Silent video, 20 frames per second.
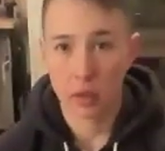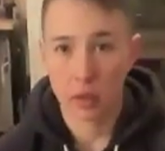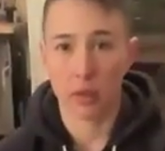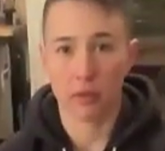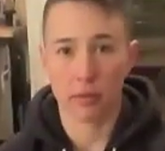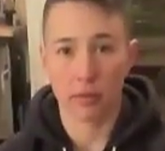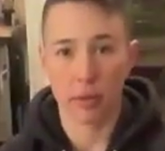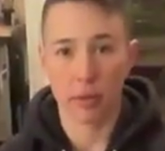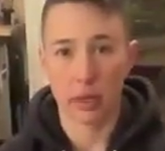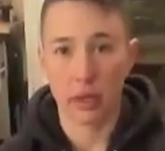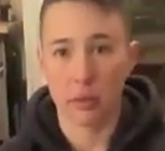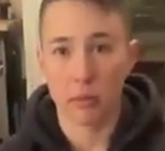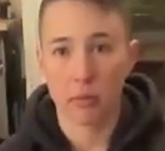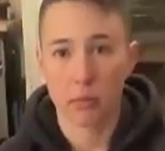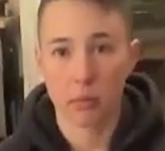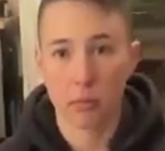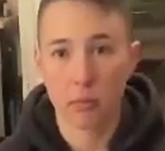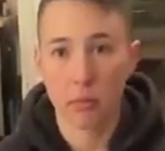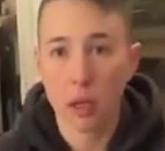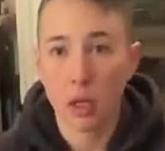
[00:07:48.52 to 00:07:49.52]
lovely.
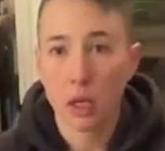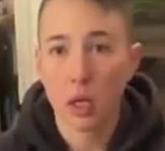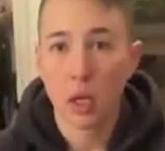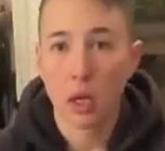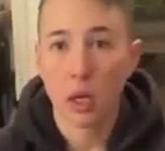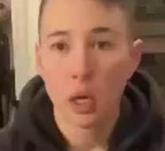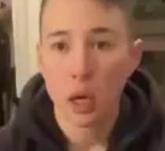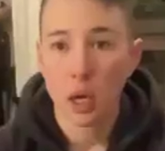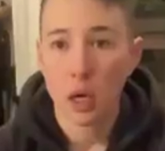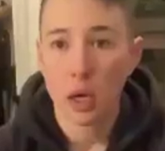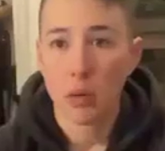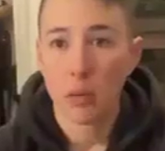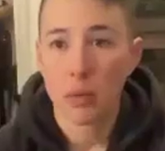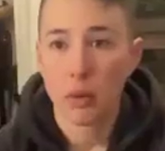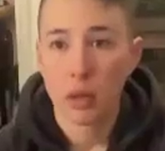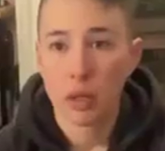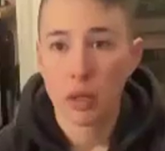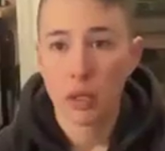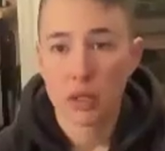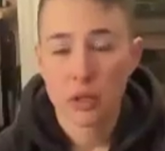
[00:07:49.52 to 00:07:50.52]

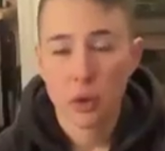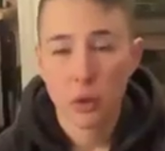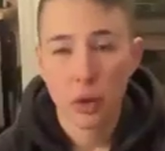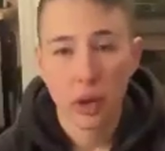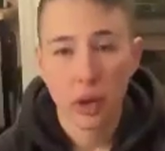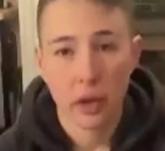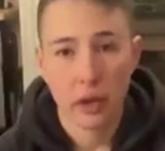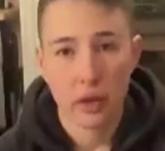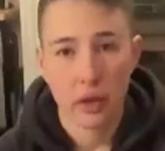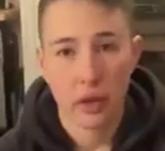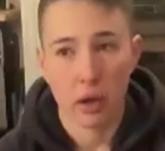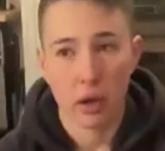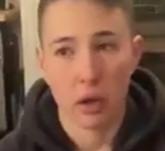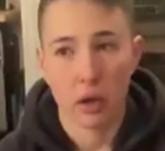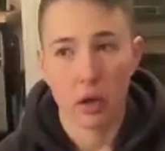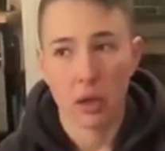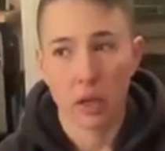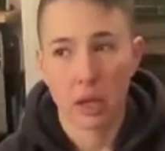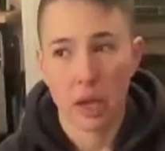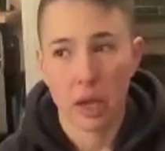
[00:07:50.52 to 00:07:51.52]
Let's go ahead and get
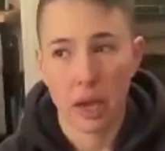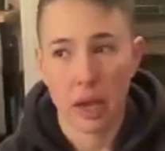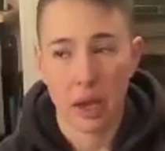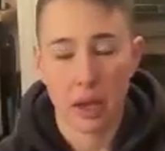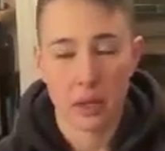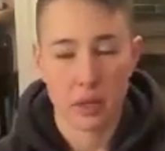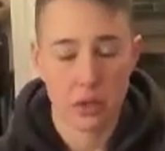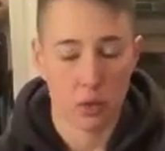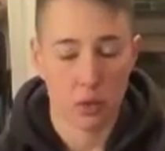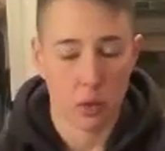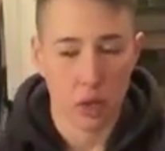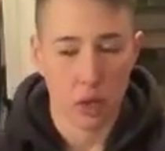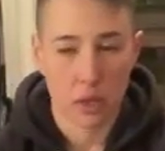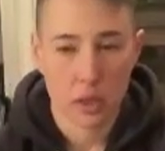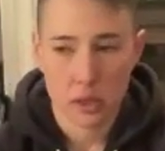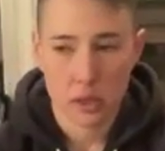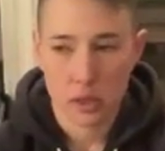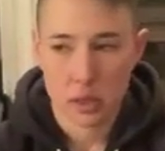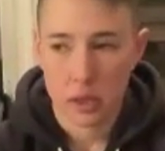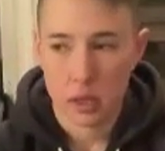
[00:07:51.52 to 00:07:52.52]
our Kang
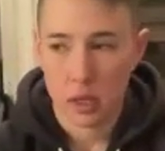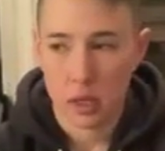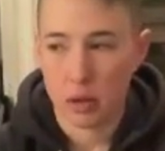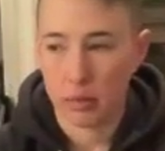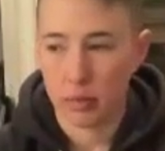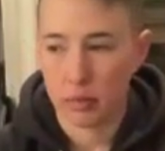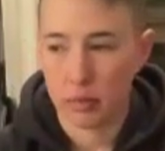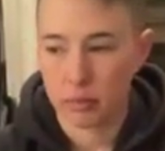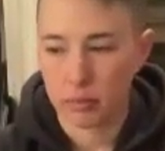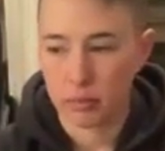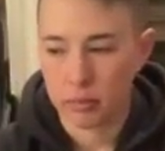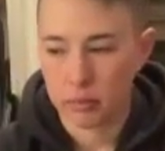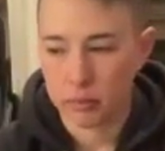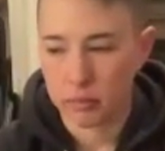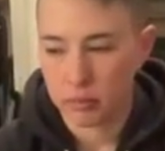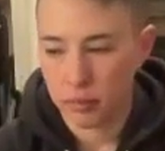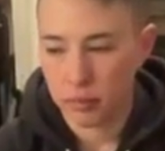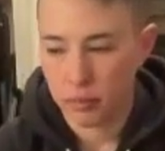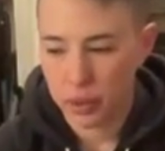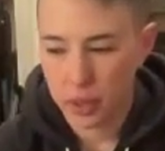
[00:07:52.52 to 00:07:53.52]
squats.
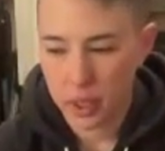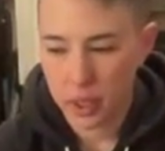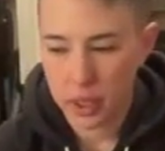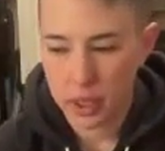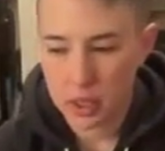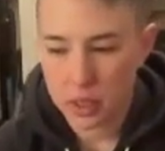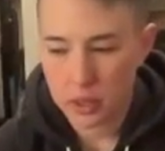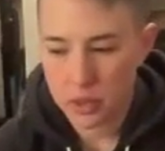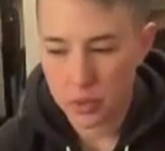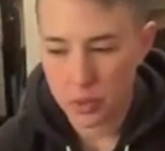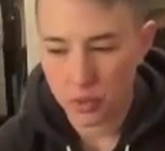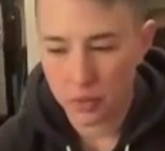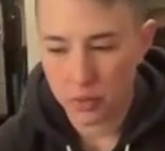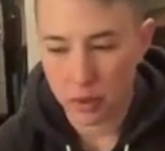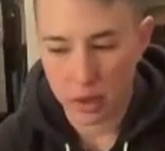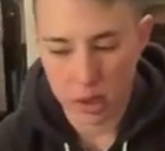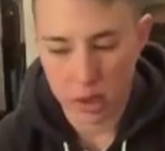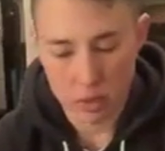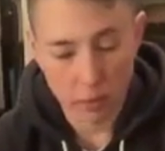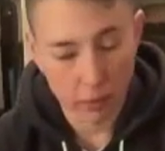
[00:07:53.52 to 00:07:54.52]
We've
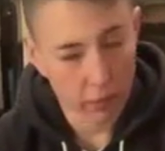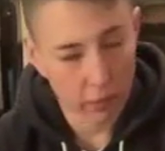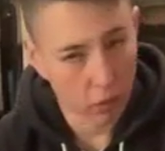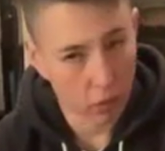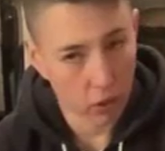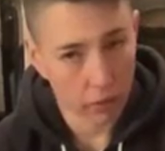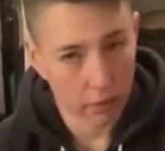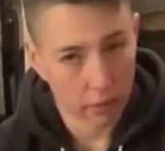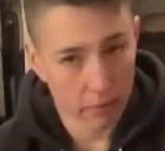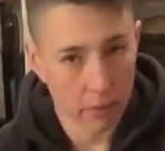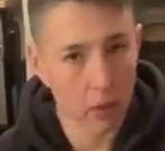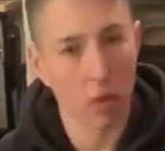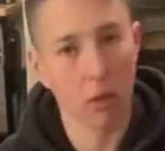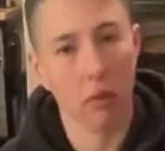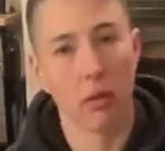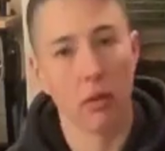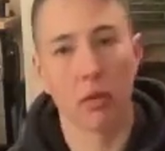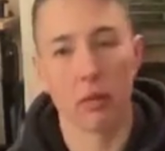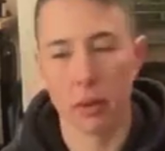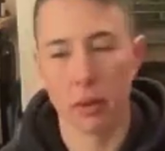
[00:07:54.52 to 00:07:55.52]
done these before, but
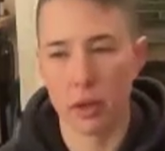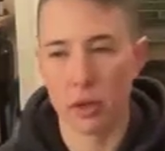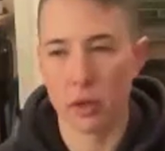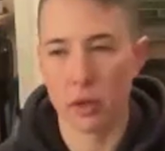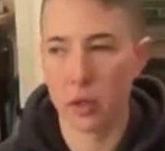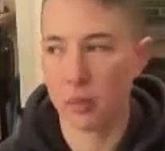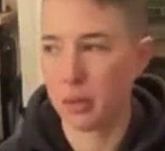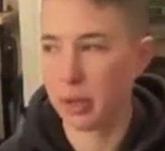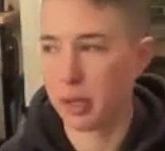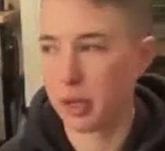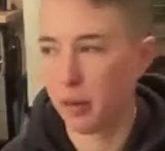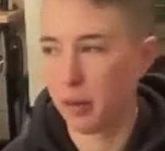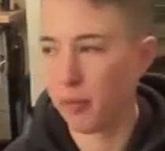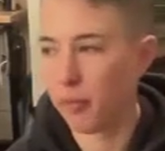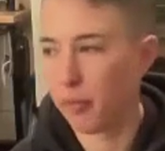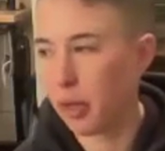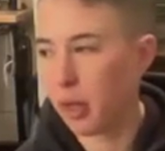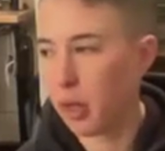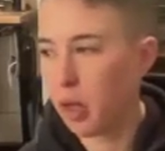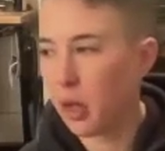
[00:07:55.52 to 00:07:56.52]
I'll remind you them
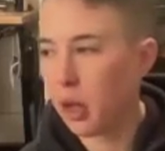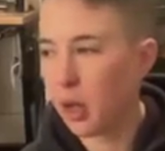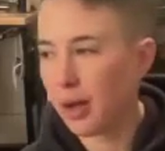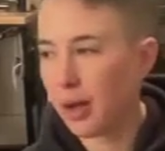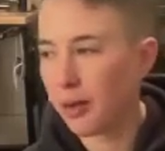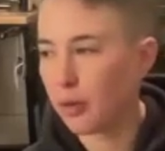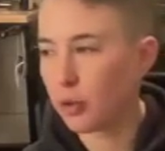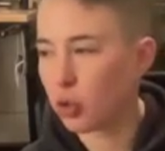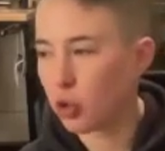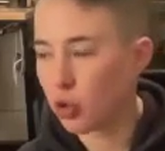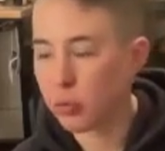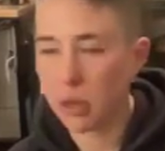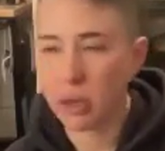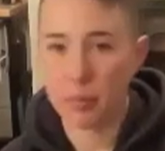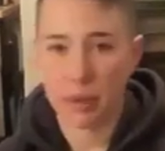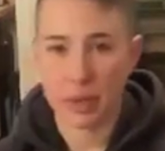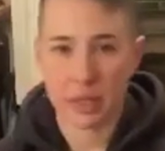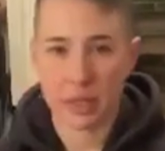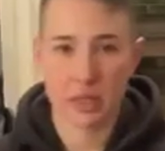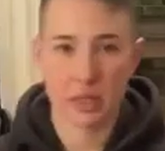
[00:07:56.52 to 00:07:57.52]
again. I will do my
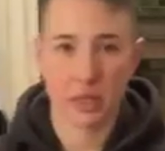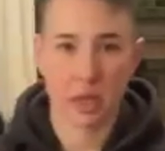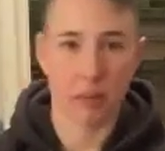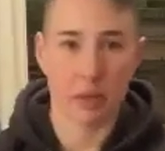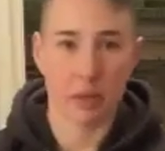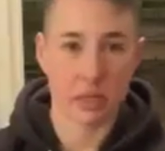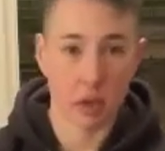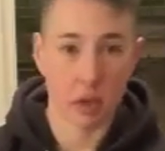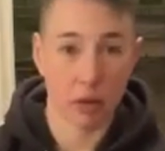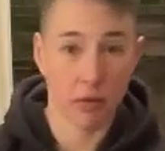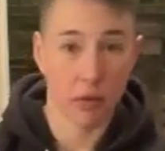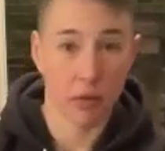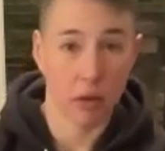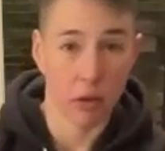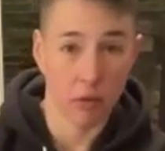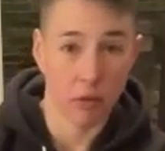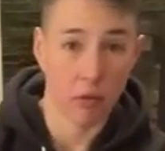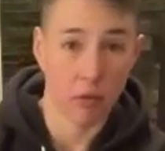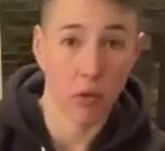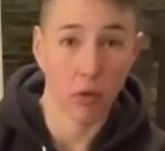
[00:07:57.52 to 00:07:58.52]
best to get myself on
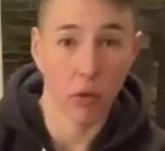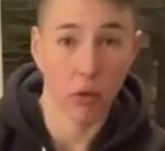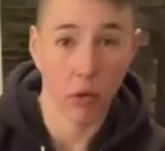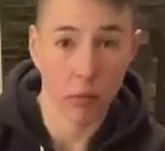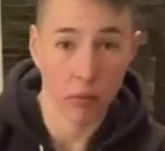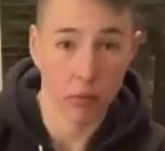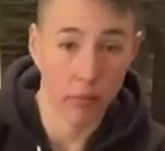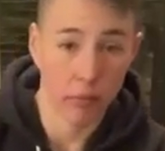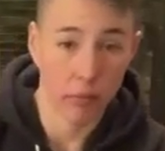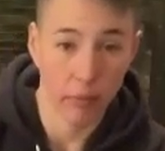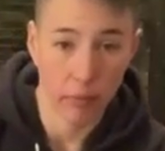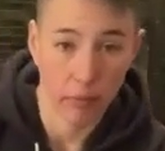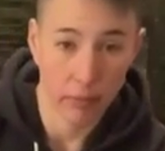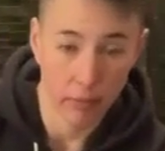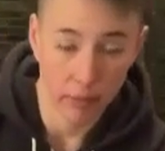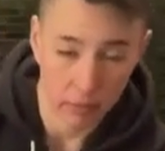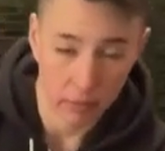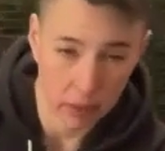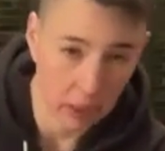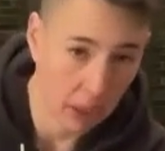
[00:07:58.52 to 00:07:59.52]
the full
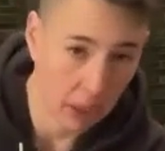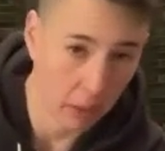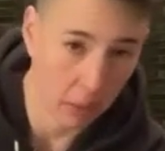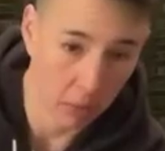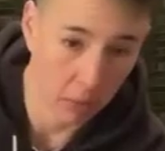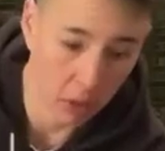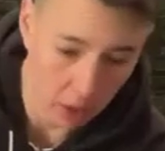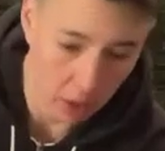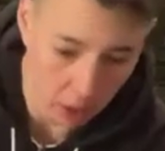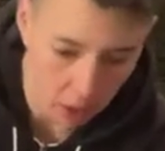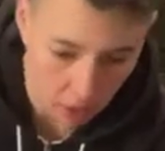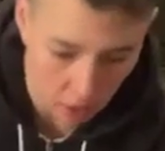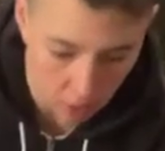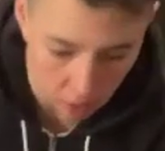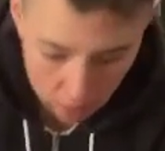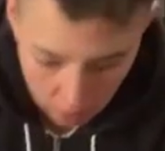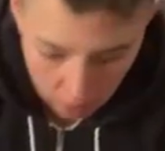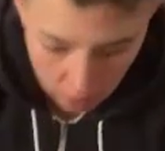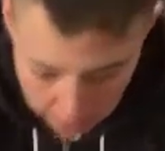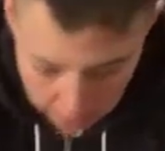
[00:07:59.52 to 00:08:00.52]
camera here,